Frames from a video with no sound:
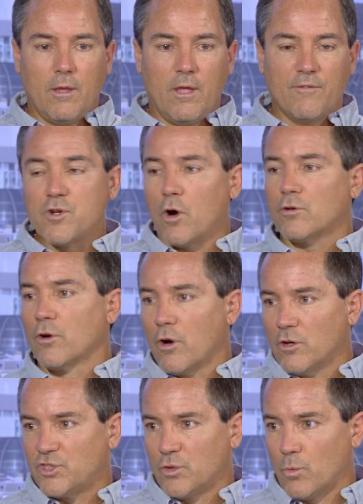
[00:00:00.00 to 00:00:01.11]
If Dr.
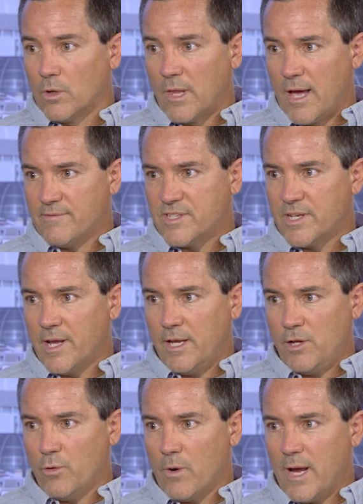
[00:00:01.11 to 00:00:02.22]
Gerson were alive today
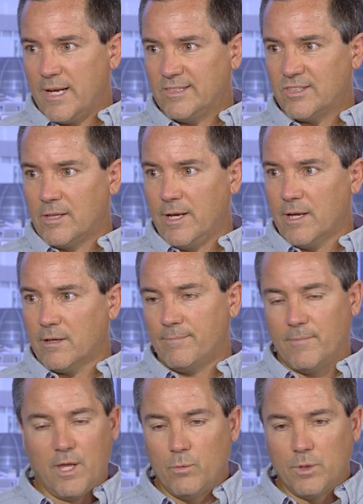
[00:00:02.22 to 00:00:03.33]
and you were at his clinic,
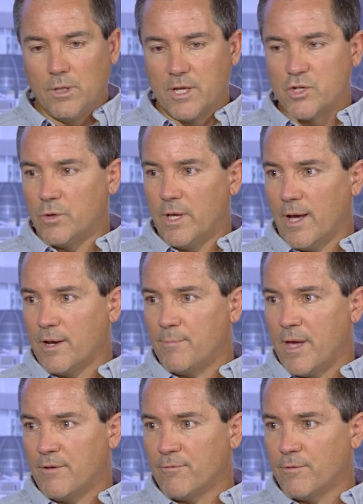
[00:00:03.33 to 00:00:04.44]
he wouldn't let you get out of
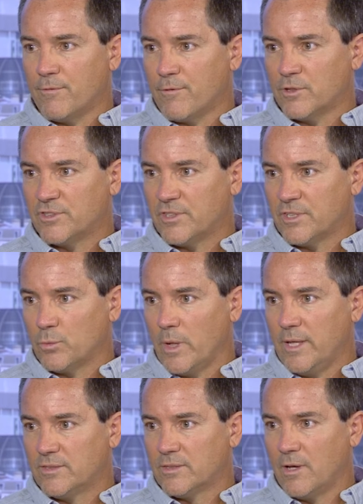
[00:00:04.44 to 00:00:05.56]
bed for the first 6
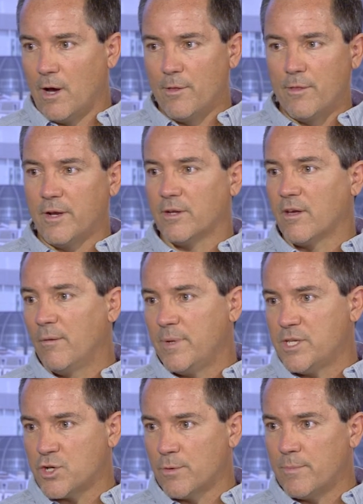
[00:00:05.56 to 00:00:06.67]
weeks, other than to come
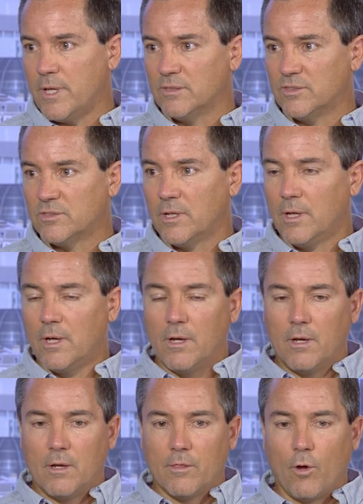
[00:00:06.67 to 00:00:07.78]
eat your meals.
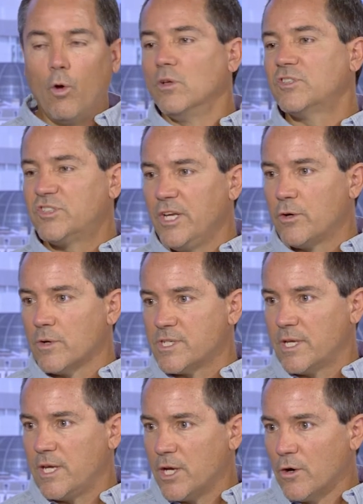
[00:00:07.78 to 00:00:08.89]
The whole secret to
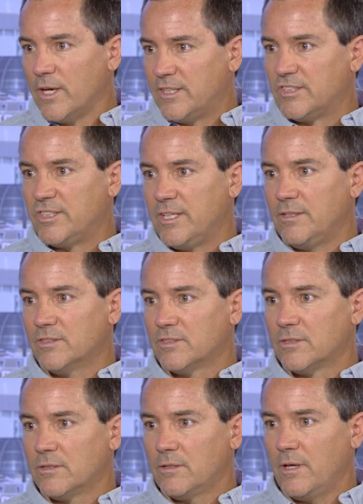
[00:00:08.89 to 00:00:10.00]
curing disease
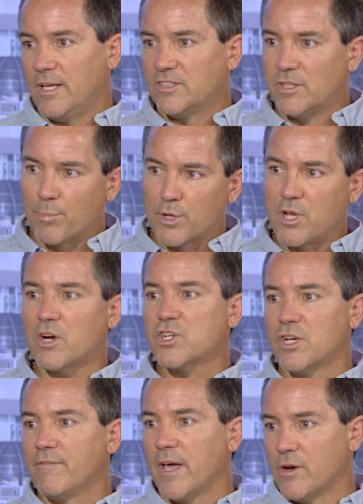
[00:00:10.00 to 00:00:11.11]
is the
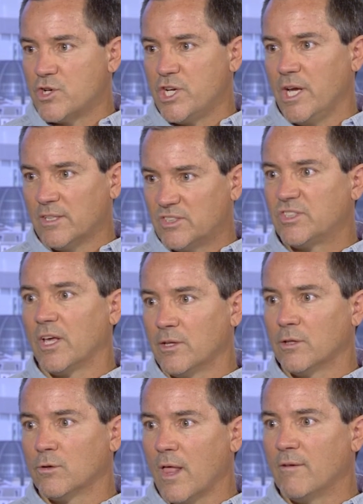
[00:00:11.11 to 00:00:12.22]
production of energy on a
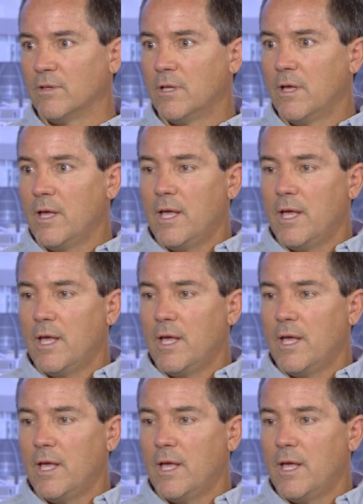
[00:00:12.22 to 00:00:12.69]
cellular level.